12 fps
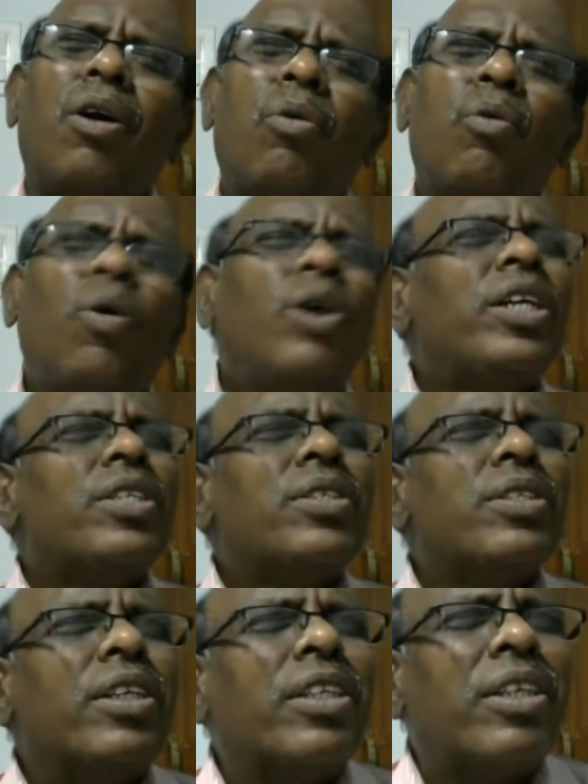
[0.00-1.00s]
What is
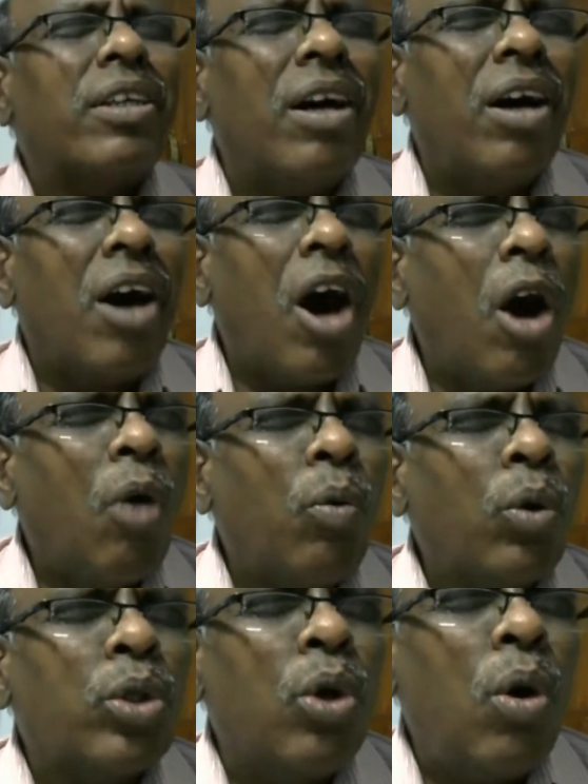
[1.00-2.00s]
that
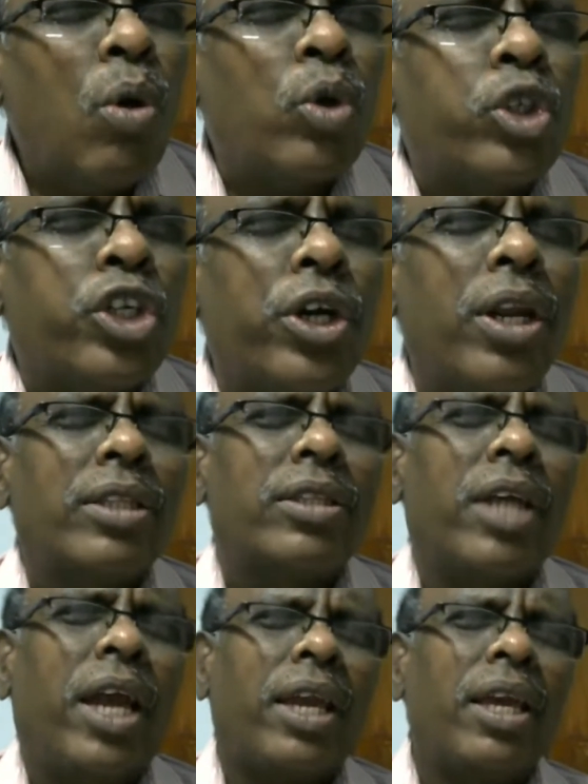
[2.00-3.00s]
avudo
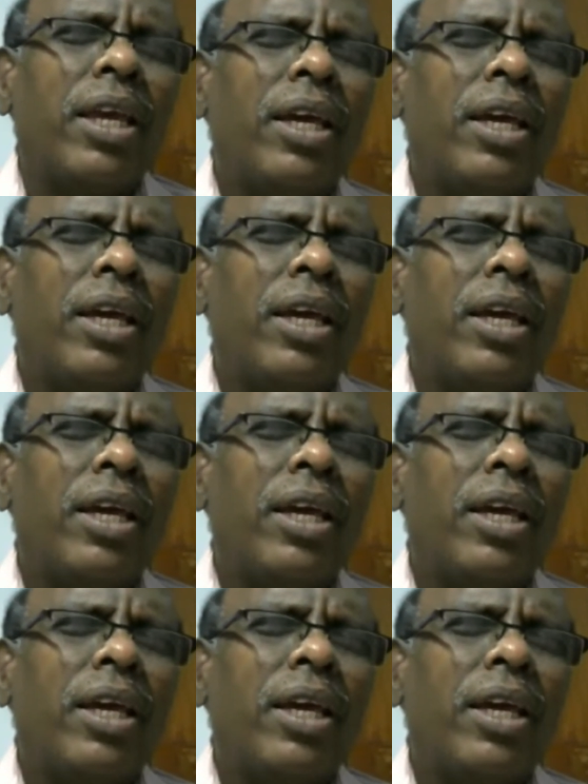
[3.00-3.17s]
kushalate?